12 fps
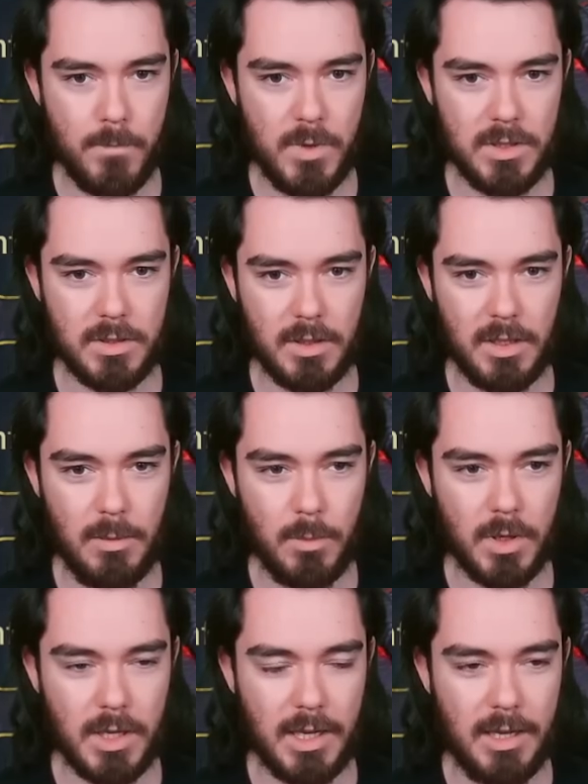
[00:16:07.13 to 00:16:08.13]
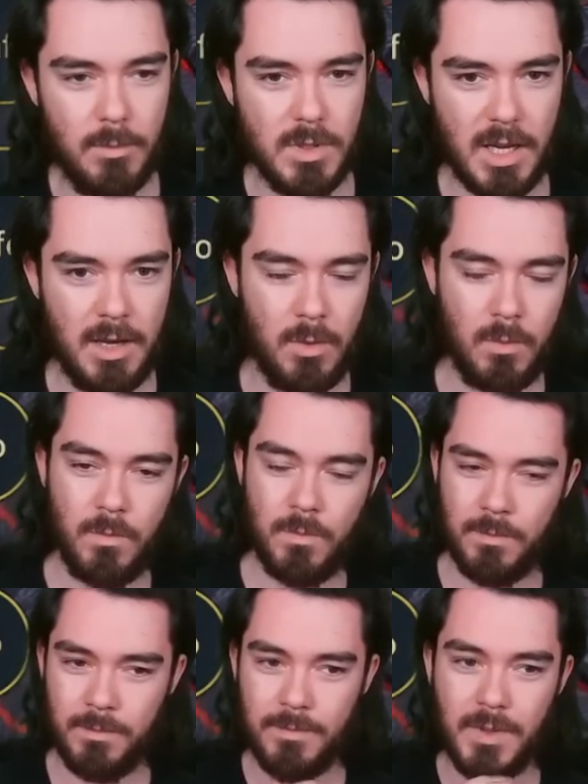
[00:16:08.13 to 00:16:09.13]
It's going to keep working him down.
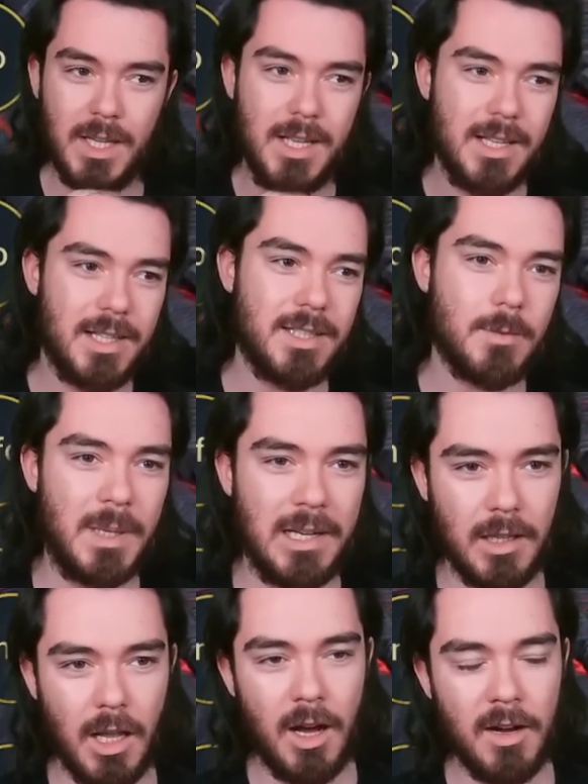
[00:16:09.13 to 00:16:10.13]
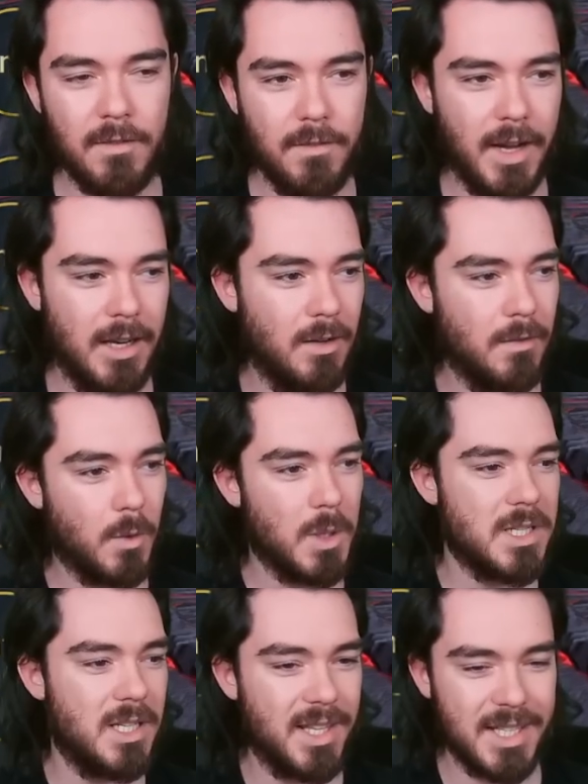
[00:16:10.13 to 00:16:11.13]
This has been a long fight,
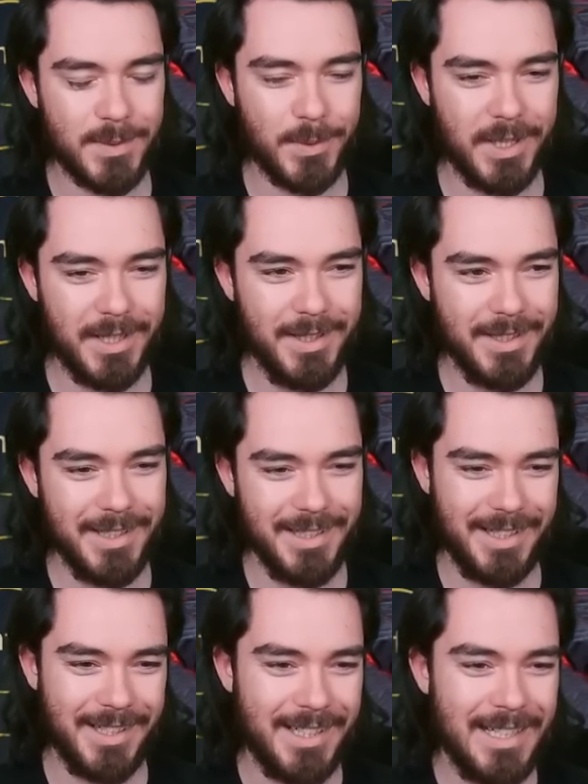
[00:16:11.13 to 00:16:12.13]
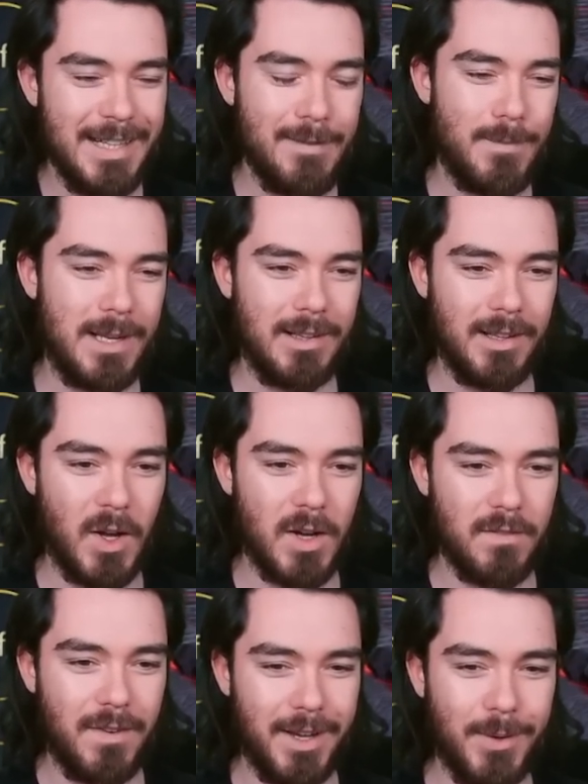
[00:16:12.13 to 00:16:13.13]
unfortunately, this one. Been a long
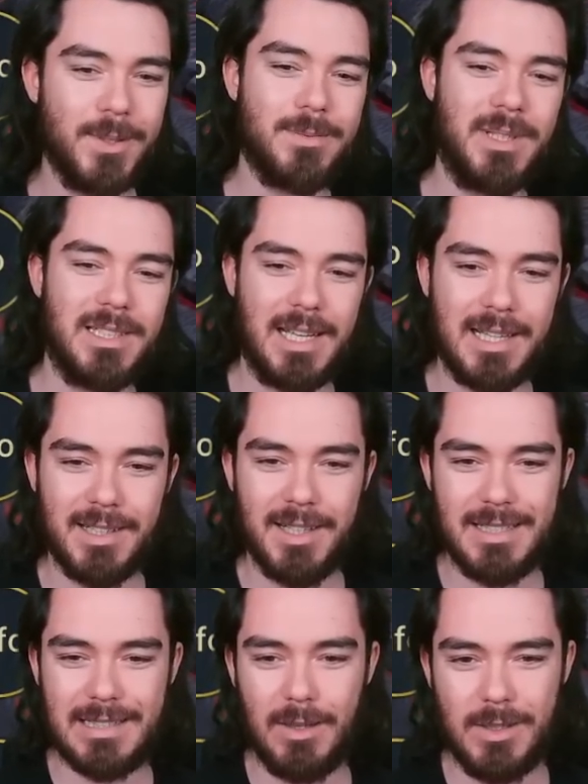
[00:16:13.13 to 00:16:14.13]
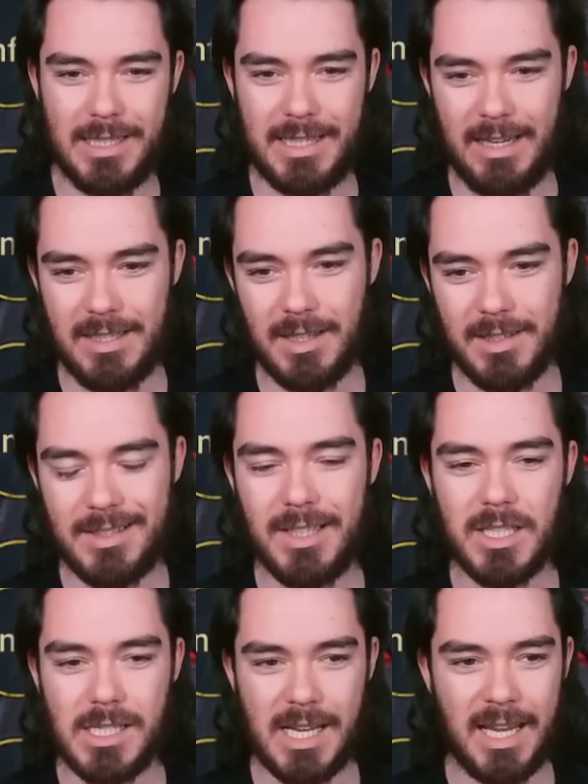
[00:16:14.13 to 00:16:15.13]
fight. Ultimate Death Knight slows it down. He's got
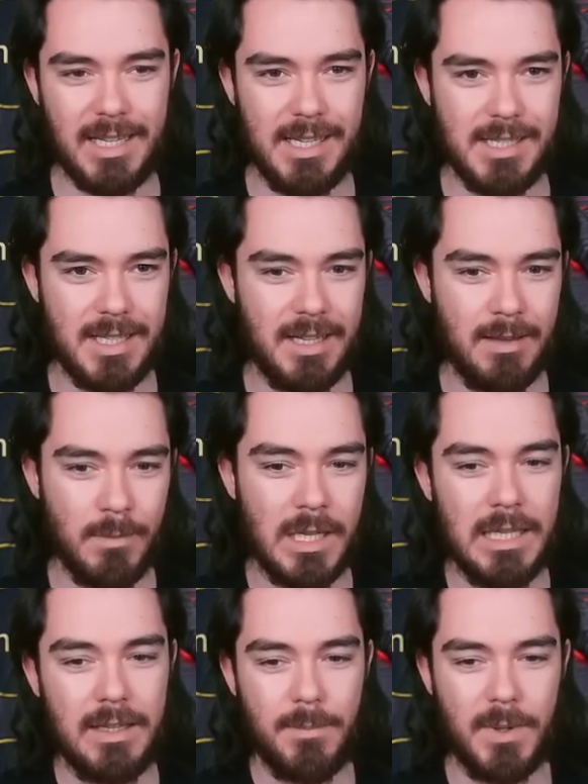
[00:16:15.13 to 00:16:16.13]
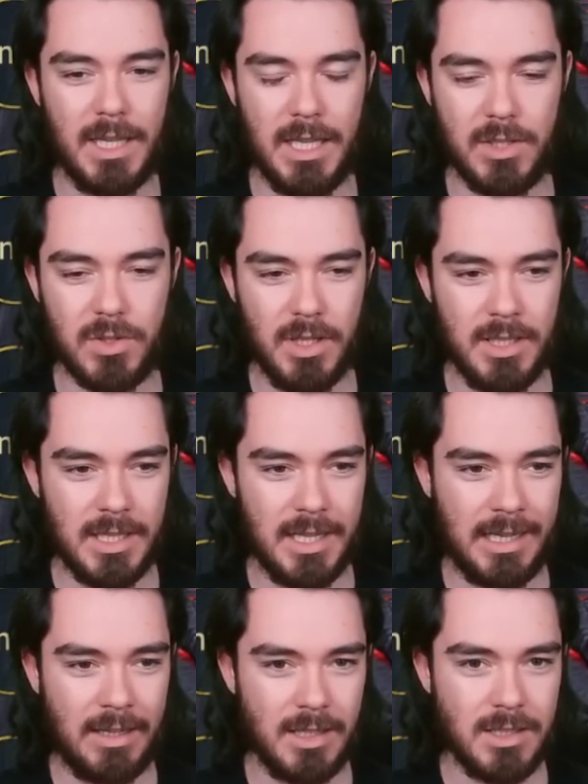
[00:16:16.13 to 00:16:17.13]
such a tanky team. But then Trunda.
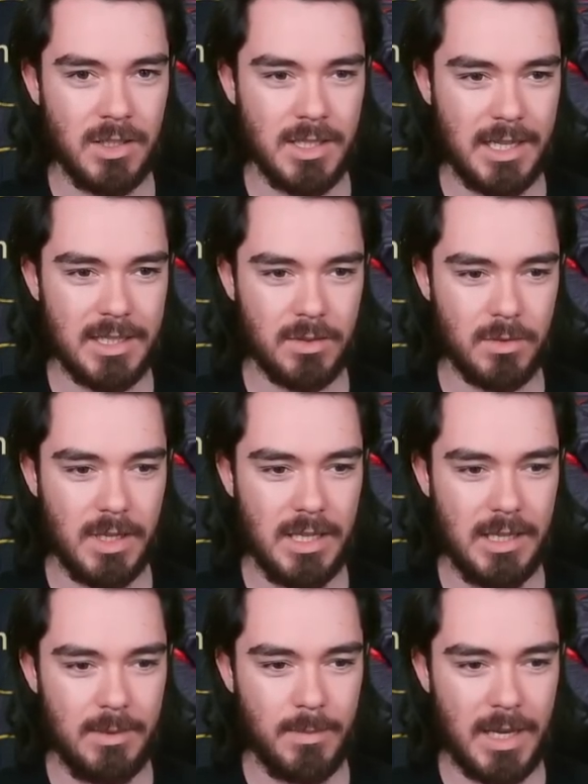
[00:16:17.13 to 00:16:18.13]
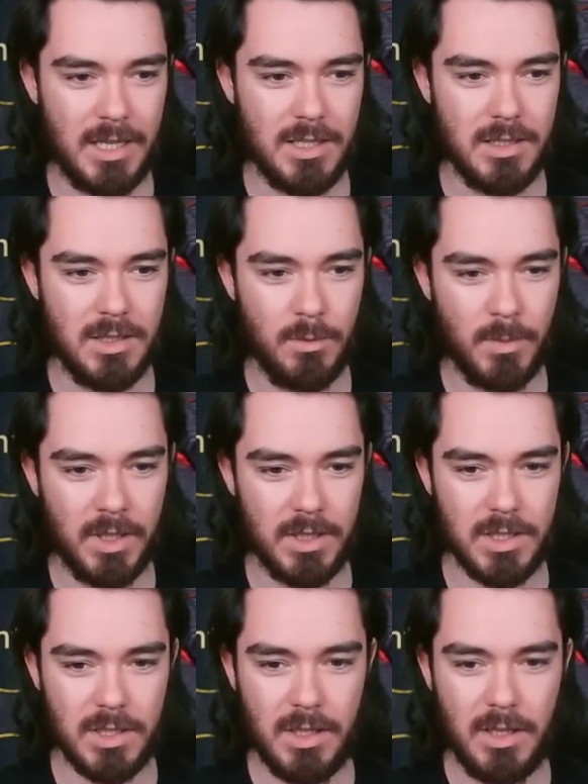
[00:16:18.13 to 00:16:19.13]
Now, the Trunda hasn't really managed to do
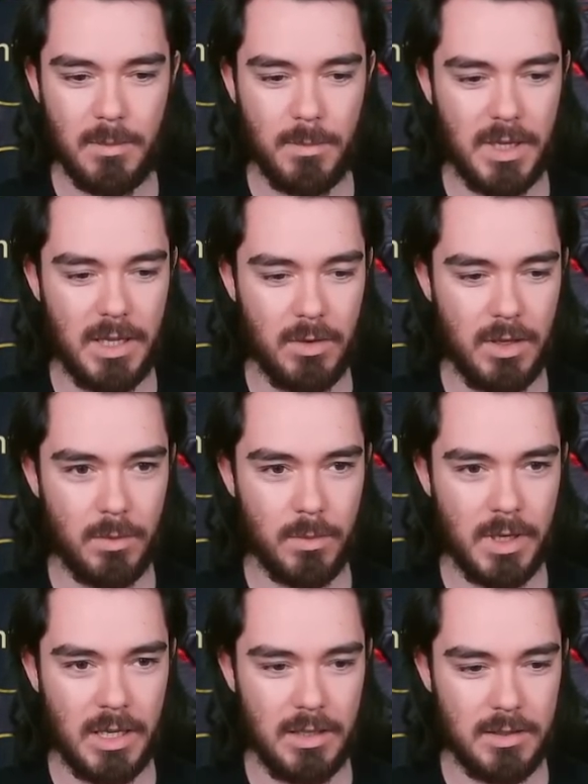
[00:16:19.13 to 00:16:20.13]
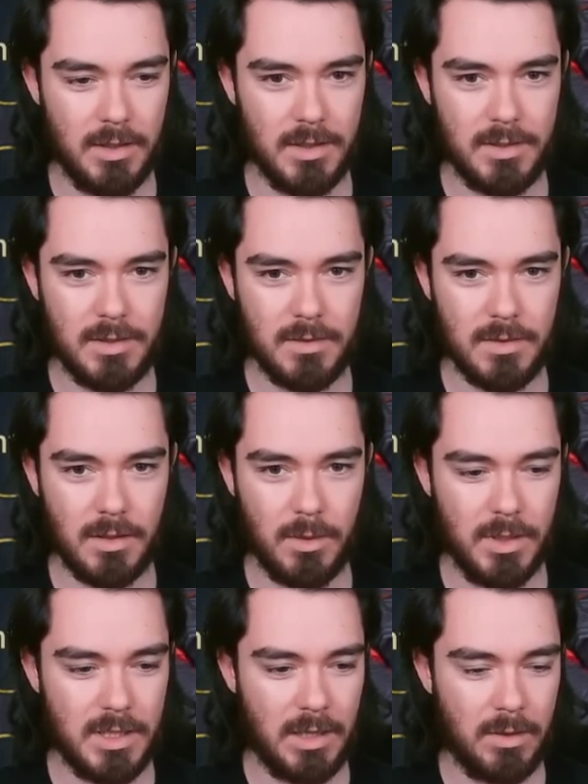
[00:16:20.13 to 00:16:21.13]
much. But it, it really does slow
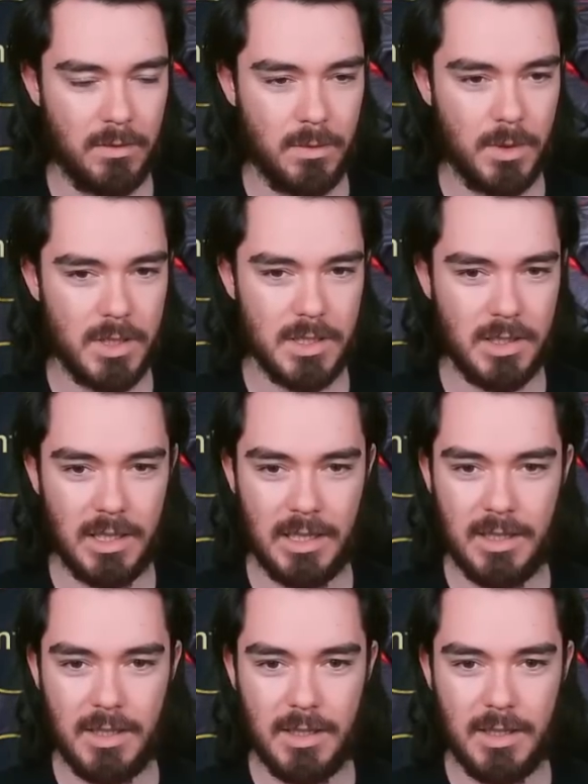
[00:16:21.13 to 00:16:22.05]
it down, unfortunately.